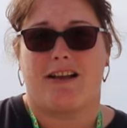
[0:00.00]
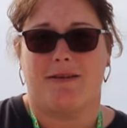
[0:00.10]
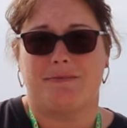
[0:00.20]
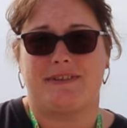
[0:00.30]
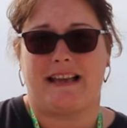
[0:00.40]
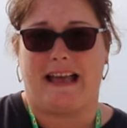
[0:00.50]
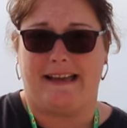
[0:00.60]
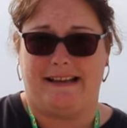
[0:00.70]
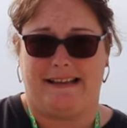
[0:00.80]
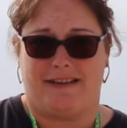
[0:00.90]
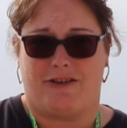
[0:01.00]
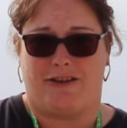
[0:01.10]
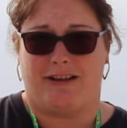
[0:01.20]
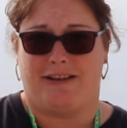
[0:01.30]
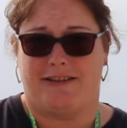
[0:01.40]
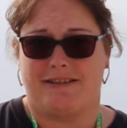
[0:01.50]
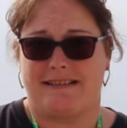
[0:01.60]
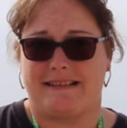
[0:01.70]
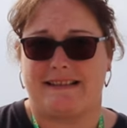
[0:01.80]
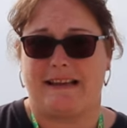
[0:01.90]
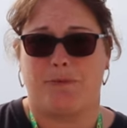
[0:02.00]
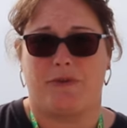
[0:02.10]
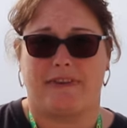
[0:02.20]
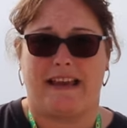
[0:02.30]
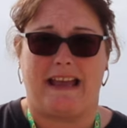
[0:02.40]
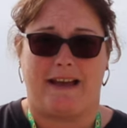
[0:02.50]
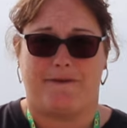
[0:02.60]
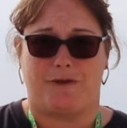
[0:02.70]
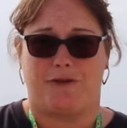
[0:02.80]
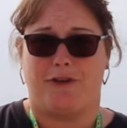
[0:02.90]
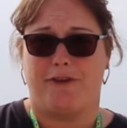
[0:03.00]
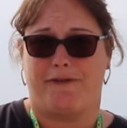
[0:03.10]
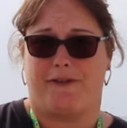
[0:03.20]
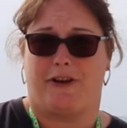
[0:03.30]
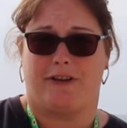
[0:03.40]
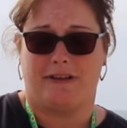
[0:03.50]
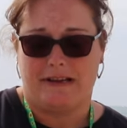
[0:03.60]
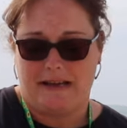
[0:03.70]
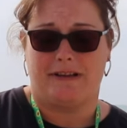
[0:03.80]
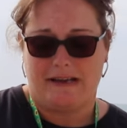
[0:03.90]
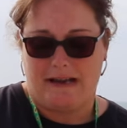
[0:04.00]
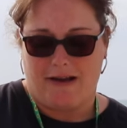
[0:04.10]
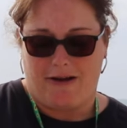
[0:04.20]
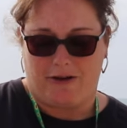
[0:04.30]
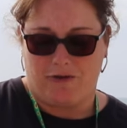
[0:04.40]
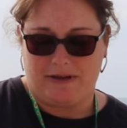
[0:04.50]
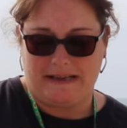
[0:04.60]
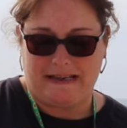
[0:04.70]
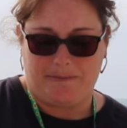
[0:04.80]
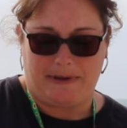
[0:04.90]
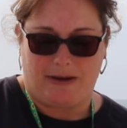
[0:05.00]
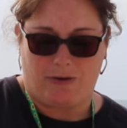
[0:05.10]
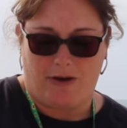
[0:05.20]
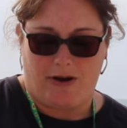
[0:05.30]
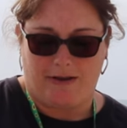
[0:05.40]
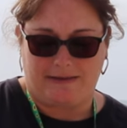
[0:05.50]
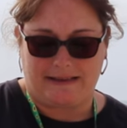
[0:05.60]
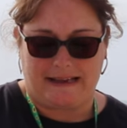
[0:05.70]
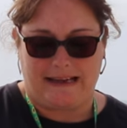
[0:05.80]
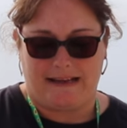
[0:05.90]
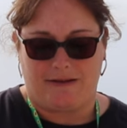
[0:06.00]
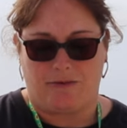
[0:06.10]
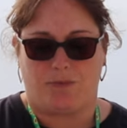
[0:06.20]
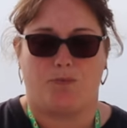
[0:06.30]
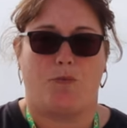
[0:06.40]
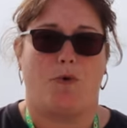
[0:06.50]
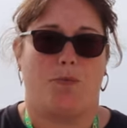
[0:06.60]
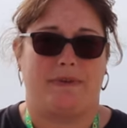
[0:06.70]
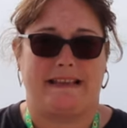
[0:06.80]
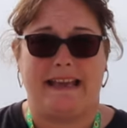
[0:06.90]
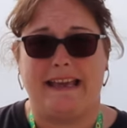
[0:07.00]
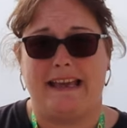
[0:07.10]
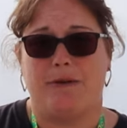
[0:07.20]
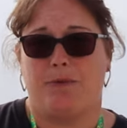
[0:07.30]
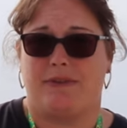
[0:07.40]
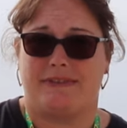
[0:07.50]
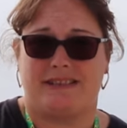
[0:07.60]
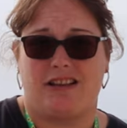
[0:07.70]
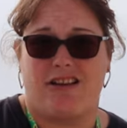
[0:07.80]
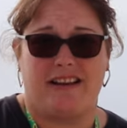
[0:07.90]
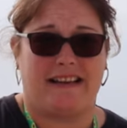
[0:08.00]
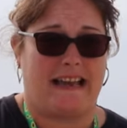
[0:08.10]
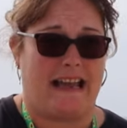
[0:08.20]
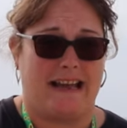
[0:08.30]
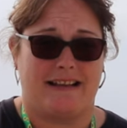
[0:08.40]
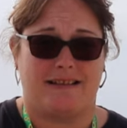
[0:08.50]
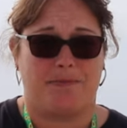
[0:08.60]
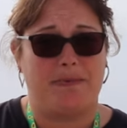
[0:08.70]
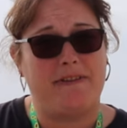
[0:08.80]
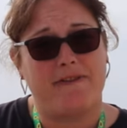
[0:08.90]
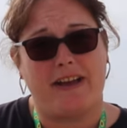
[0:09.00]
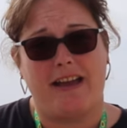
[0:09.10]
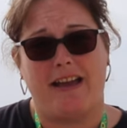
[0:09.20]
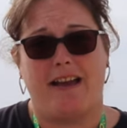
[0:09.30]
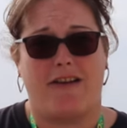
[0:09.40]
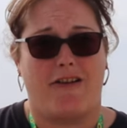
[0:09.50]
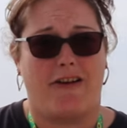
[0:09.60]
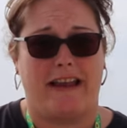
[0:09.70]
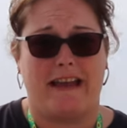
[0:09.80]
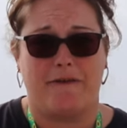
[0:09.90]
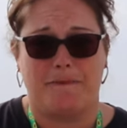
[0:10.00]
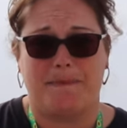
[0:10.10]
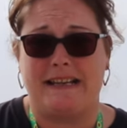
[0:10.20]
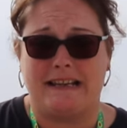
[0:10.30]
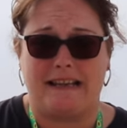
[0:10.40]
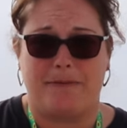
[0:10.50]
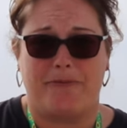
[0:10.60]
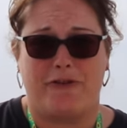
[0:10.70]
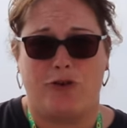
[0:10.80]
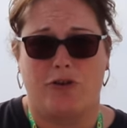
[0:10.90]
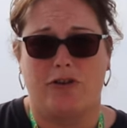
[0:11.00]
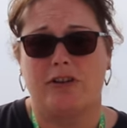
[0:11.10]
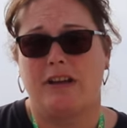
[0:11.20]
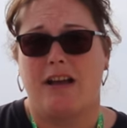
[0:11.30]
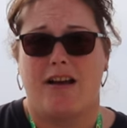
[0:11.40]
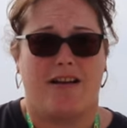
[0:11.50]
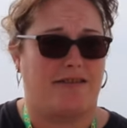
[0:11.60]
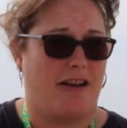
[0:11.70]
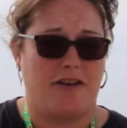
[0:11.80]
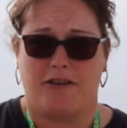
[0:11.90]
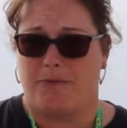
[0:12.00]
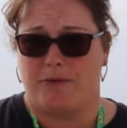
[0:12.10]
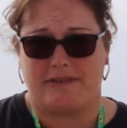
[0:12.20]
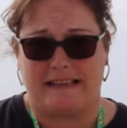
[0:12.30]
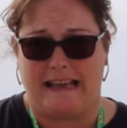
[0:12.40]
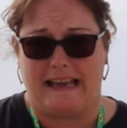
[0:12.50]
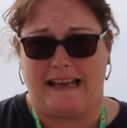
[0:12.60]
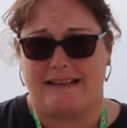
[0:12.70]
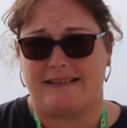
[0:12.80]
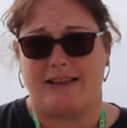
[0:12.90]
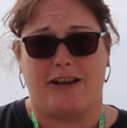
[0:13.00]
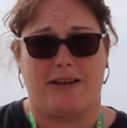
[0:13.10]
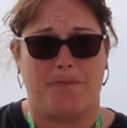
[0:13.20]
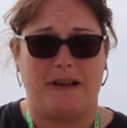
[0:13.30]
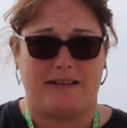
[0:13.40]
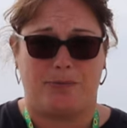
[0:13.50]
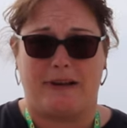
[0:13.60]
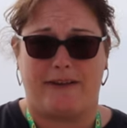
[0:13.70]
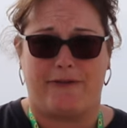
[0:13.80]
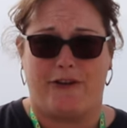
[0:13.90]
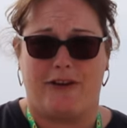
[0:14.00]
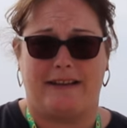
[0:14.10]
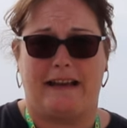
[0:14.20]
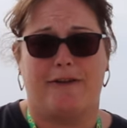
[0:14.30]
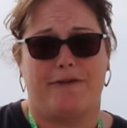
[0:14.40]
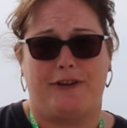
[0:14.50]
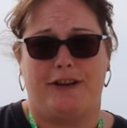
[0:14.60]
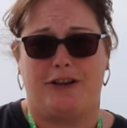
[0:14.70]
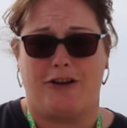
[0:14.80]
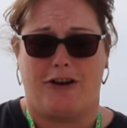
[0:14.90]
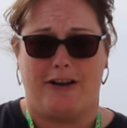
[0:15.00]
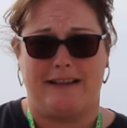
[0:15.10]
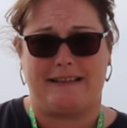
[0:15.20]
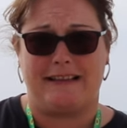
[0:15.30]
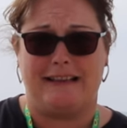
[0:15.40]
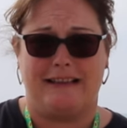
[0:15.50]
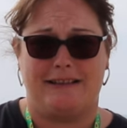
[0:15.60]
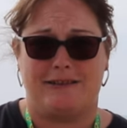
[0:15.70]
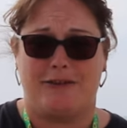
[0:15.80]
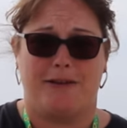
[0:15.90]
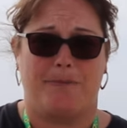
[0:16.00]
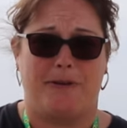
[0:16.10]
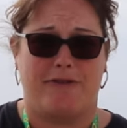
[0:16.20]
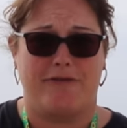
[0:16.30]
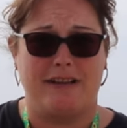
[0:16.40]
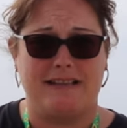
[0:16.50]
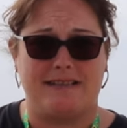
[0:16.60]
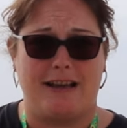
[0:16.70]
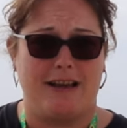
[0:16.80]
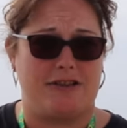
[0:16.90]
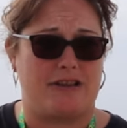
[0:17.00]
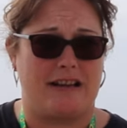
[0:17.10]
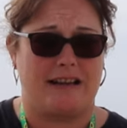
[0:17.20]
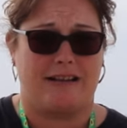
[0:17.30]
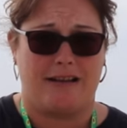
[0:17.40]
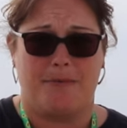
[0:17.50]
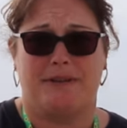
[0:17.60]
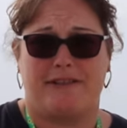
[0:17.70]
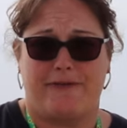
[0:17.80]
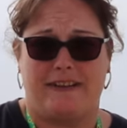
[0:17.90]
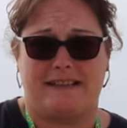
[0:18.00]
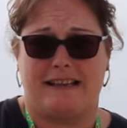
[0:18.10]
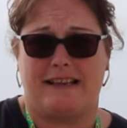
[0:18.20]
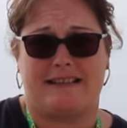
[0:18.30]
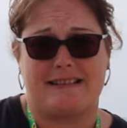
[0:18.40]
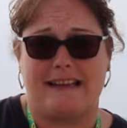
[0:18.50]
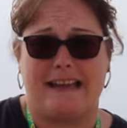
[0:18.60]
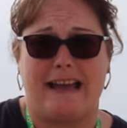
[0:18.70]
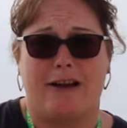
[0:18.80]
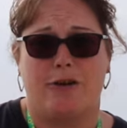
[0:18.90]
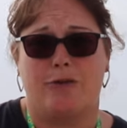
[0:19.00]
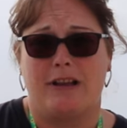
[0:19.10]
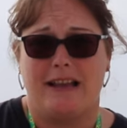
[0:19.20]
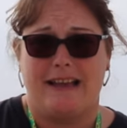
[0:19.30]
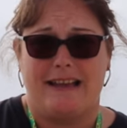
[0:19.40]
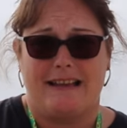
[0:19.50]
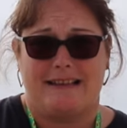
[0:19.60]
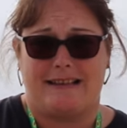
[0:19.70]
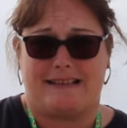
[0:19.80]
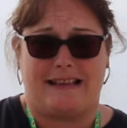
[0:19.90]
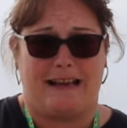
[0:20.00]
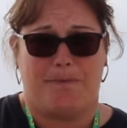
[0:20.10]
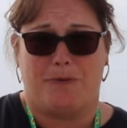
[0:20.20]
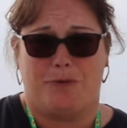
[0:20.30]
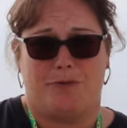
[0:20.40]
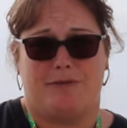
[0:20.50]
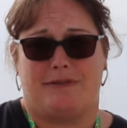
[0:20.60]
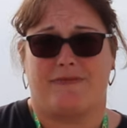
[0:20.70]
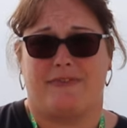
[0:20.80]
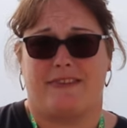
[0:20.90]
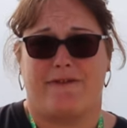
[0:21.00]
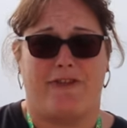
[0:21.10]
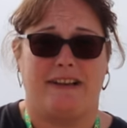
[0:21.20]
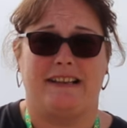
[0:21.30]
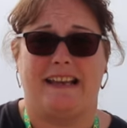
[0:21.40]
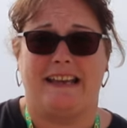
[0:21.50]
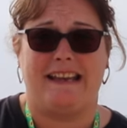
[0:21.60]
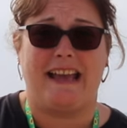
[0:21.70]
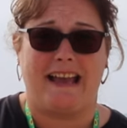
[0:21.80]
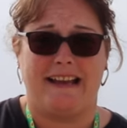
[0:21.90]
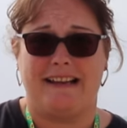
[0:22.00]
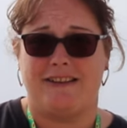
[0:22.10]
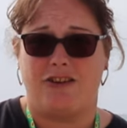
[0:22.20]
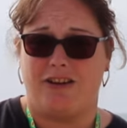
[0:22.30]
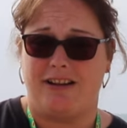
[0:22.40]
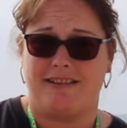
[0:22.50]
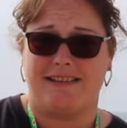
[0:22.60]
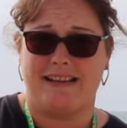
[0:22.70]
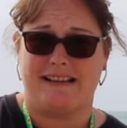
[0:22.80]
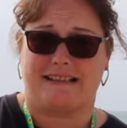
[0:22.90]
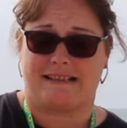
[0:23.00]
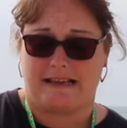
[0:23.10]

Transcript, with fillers: come to Hayling Island to see what they have on offer. I got an email asking what was here, what it's like, and to be fair, I haven't been here before. I don't know what's here, so the best way to find out for you guys is doing a bit of research and then coming to visit to see how disabled friendly Hayling Island is